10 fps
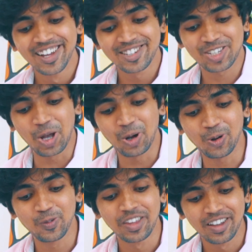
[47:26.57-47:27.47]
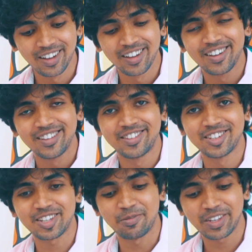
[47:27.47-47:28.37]
So
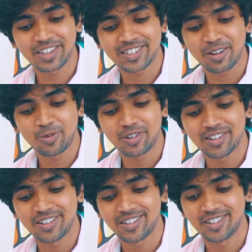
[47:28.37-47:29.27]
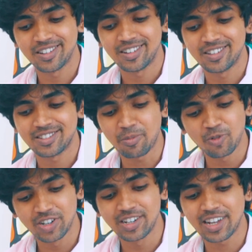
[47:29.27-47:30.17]
this is something someone
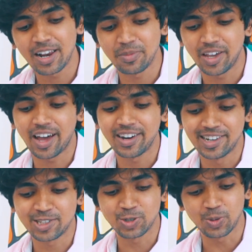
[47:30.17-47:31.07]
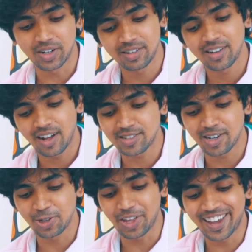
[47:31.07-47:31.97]
did tell me. I didn't listen to it. I'll
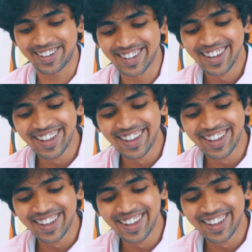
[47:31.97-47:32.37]
tell you that.